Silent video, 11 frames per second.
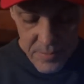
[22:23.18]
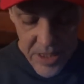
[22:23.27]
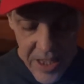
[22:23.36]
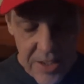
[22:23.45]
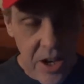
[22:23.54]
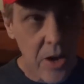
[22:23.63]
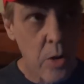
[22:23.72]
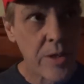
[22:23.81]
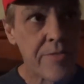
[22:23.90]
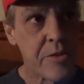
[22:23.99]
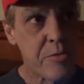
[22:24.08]
He had not
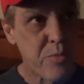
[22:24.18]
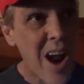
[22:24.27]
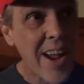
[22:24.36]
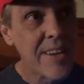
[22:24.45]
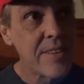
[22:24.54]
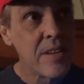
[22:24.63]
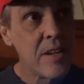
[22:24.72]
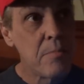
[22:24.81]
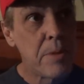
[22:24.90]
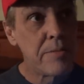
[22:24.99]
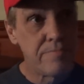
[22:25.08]
only every right,
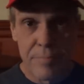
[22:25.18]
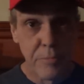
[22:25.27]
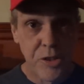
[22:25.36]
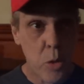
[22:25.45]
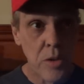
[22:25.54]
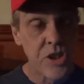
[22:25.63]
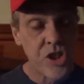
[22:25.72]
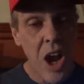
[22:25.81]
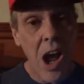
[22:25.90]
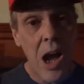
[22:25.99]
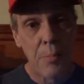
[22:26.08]
but was doing his
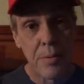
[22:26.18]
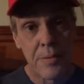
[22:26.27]
job.